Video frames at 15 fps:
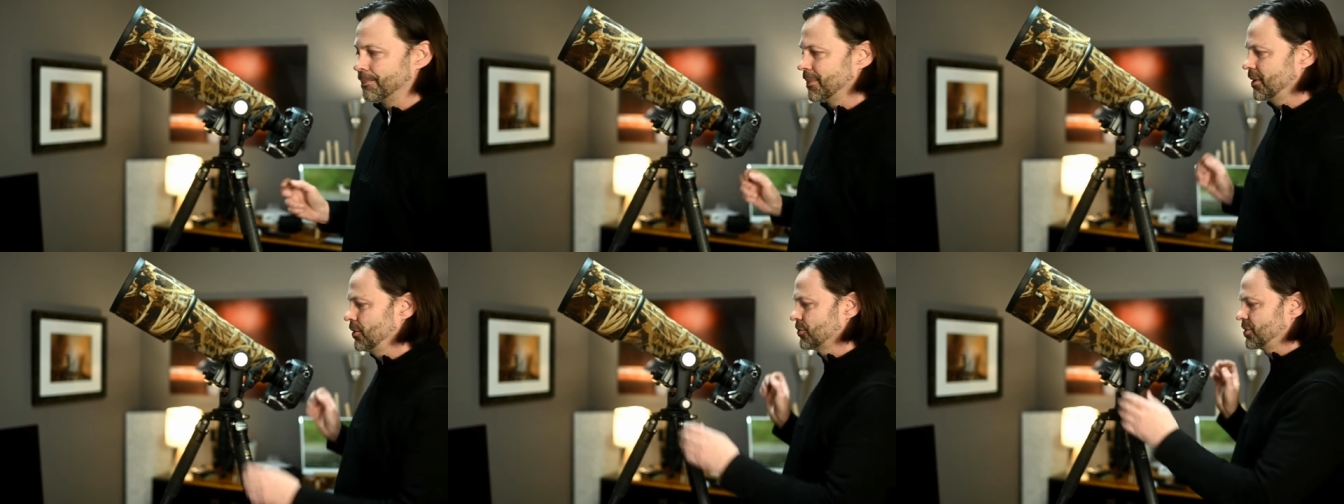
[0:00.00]

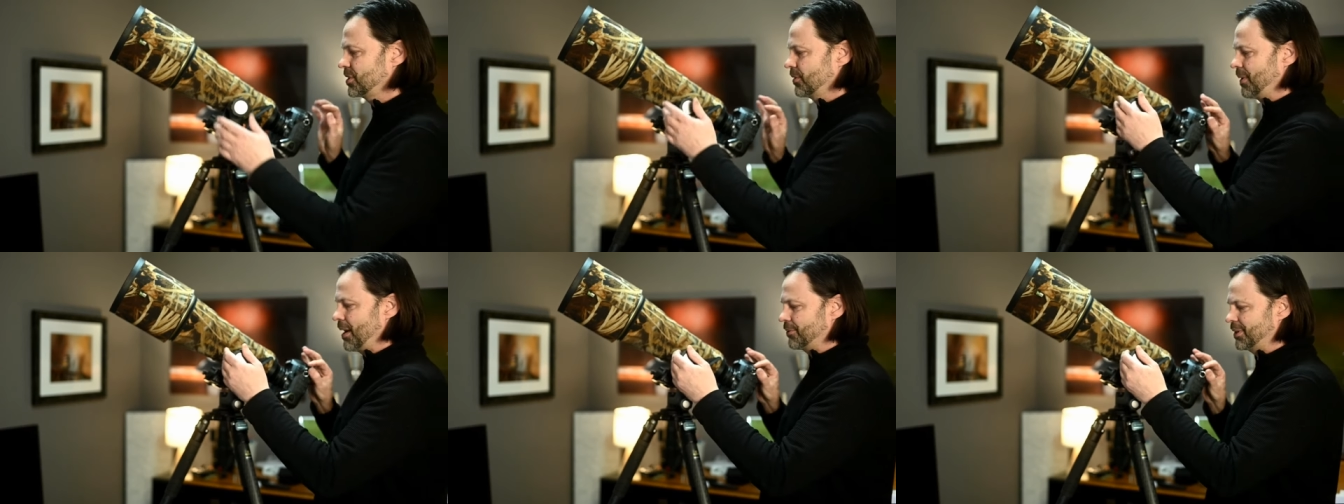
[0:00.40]
You'll see
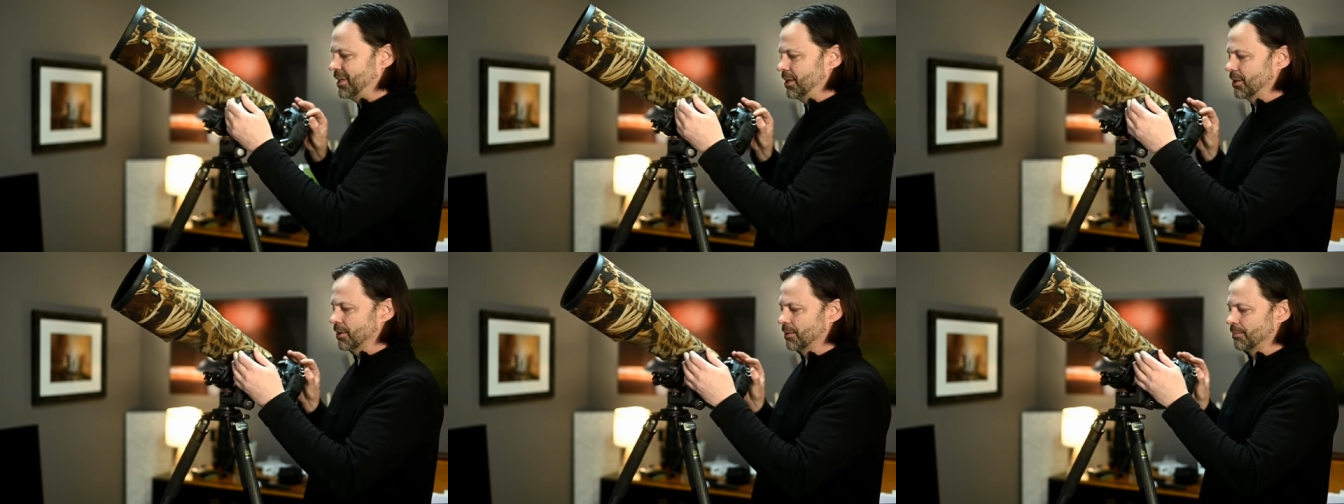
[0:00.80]
around
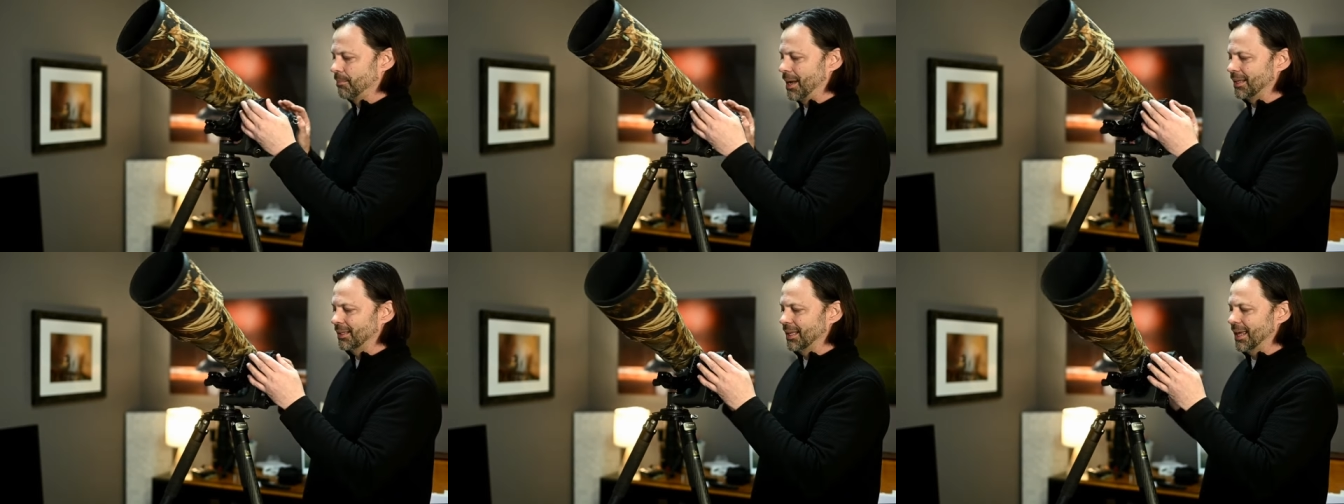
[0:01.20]
here,
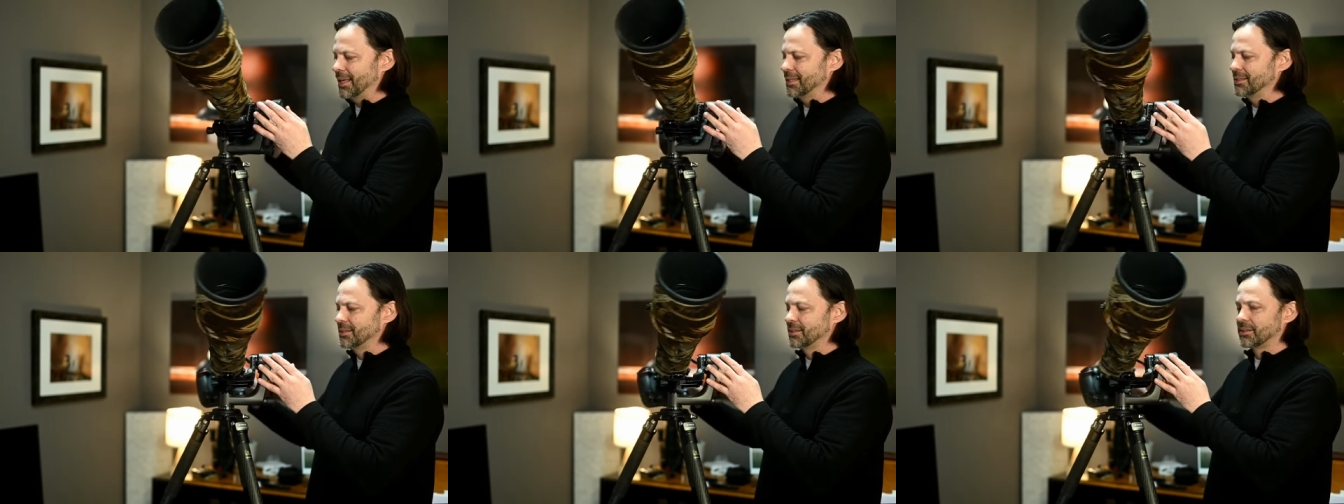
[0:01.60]
my
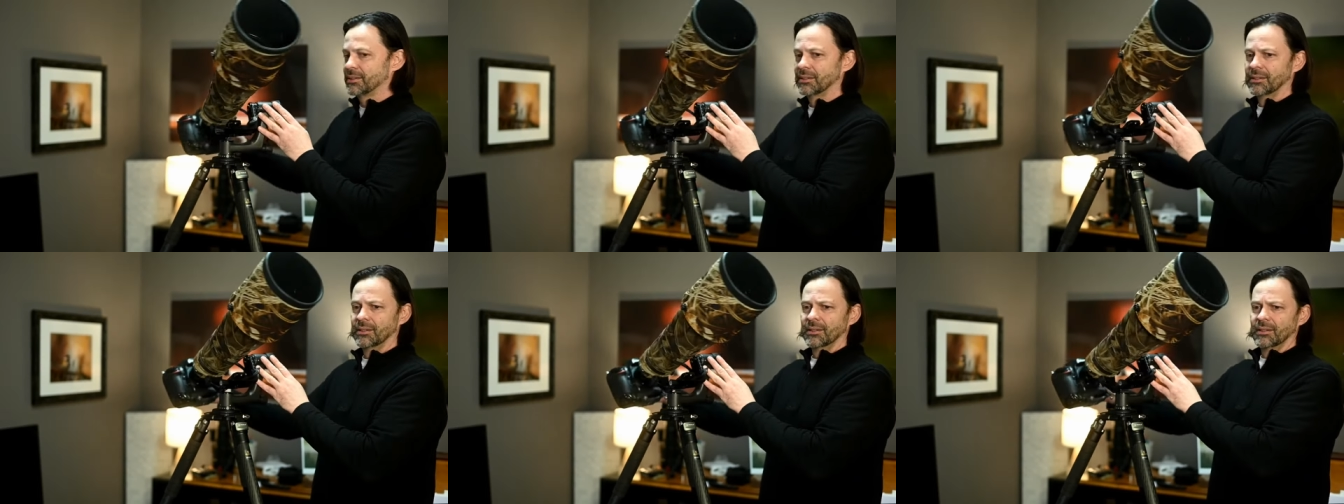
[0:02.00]
lens
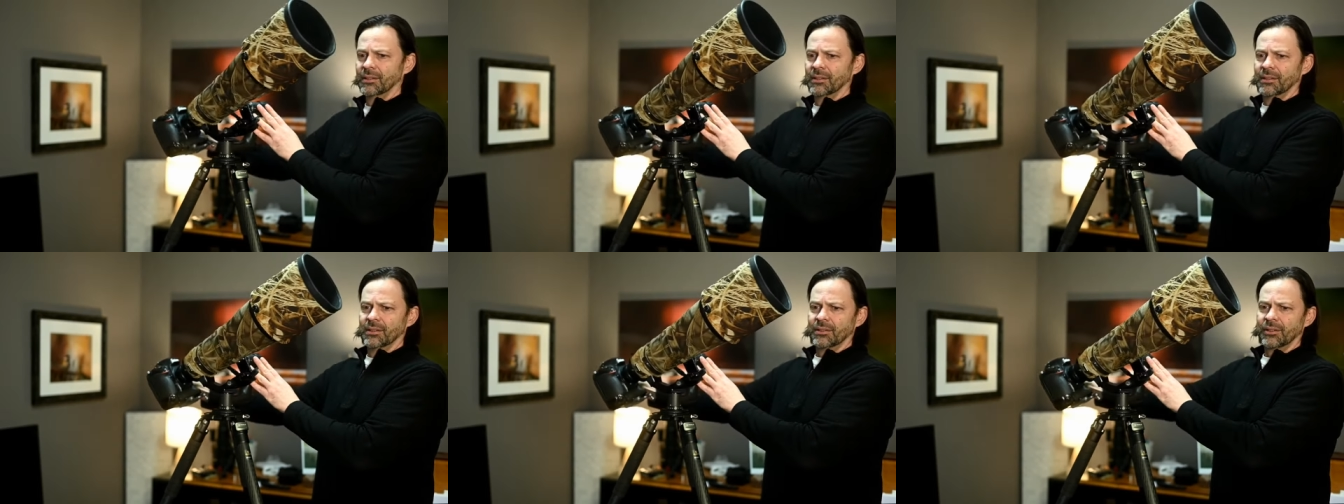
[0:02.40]

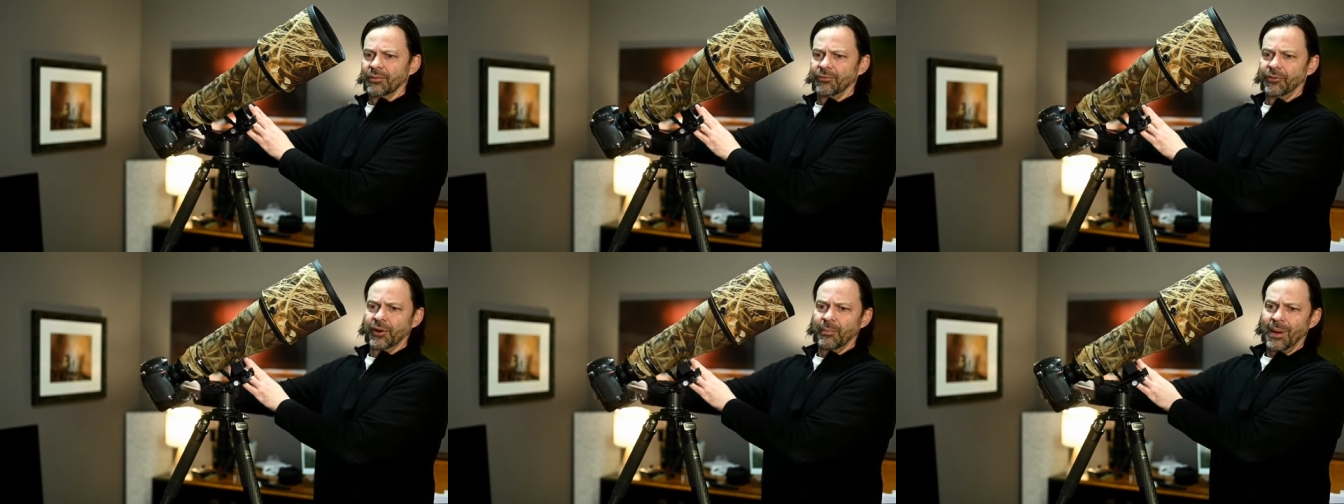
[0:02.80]
the
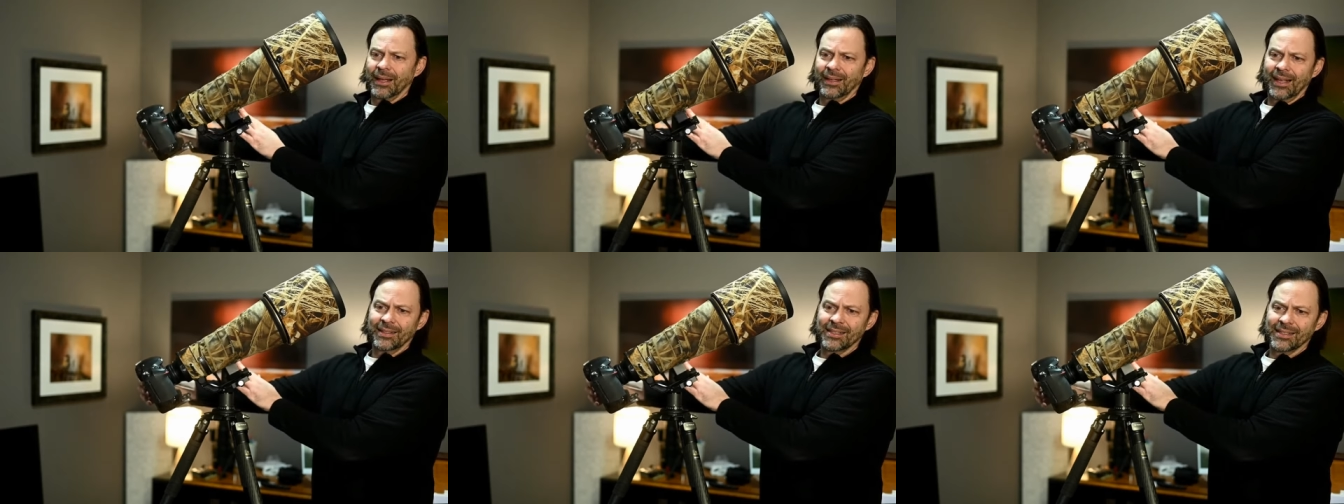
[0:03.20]
foot of my
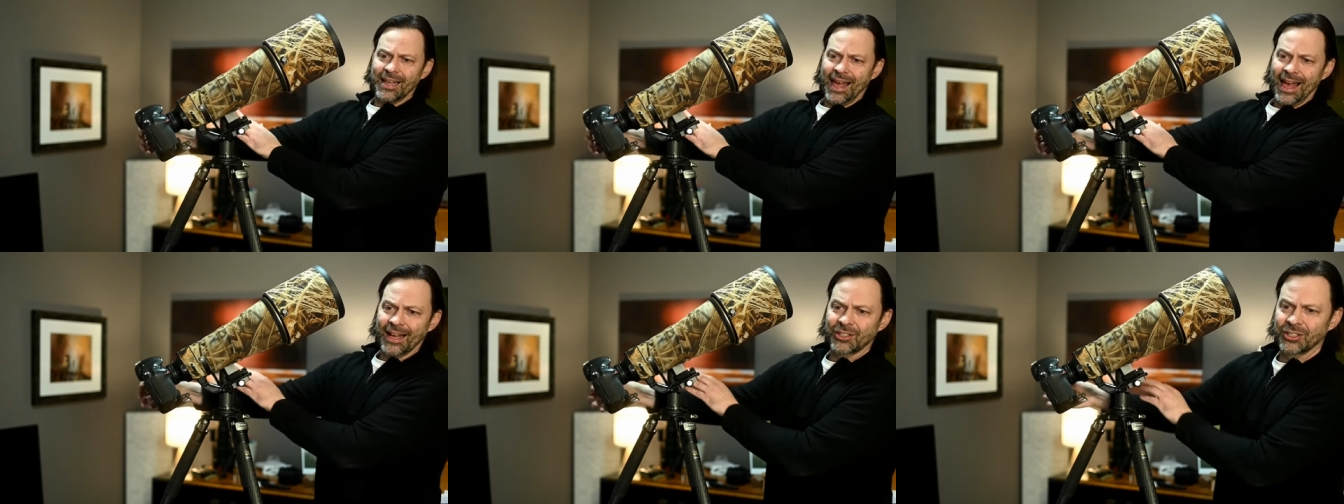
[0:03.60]
lens is
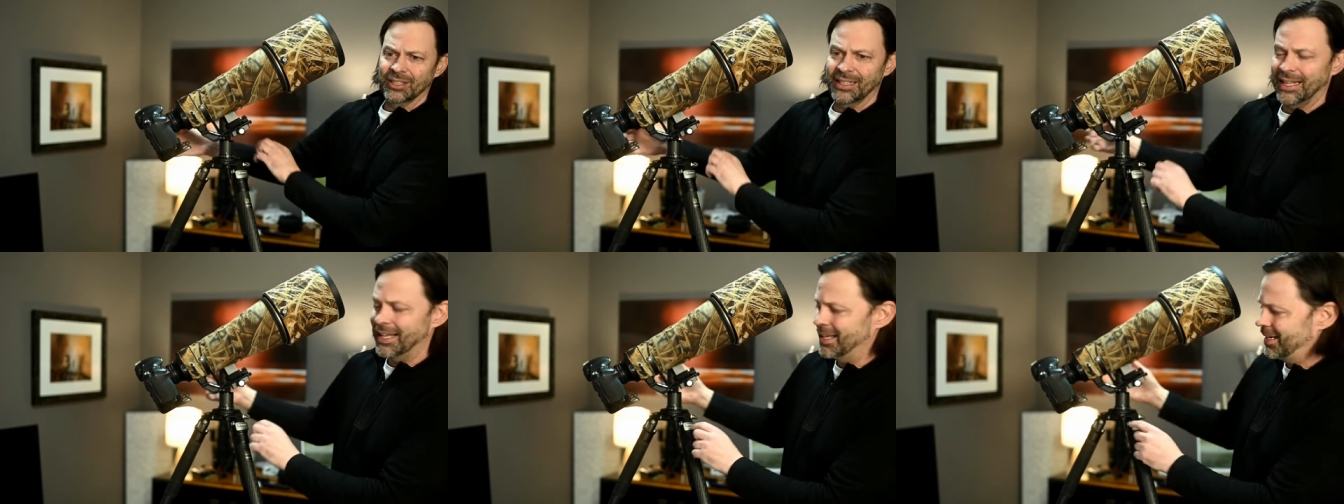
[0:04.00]

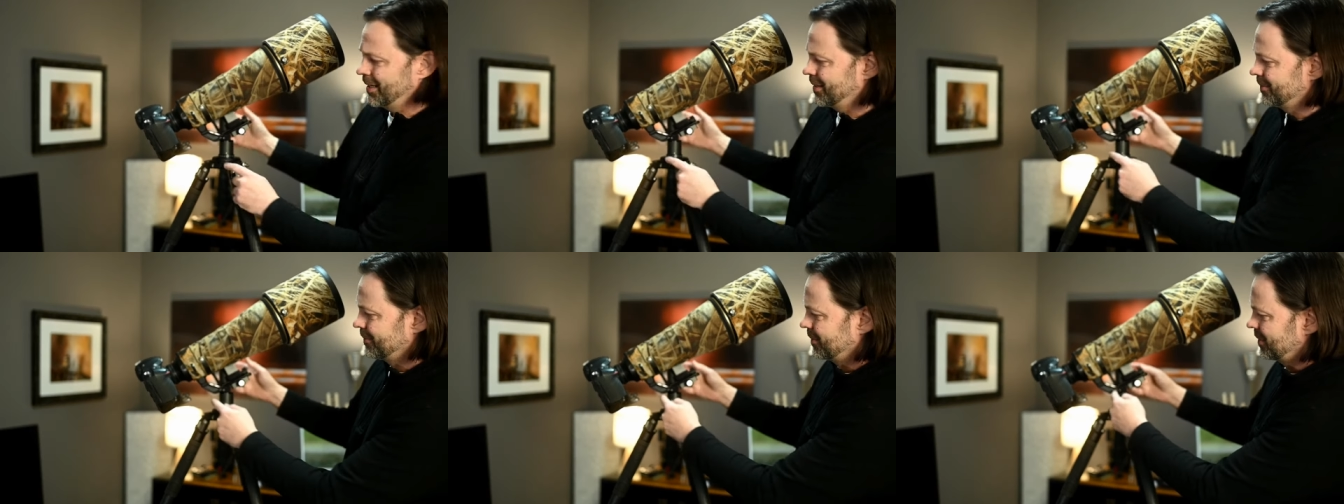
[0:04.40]
actually hitting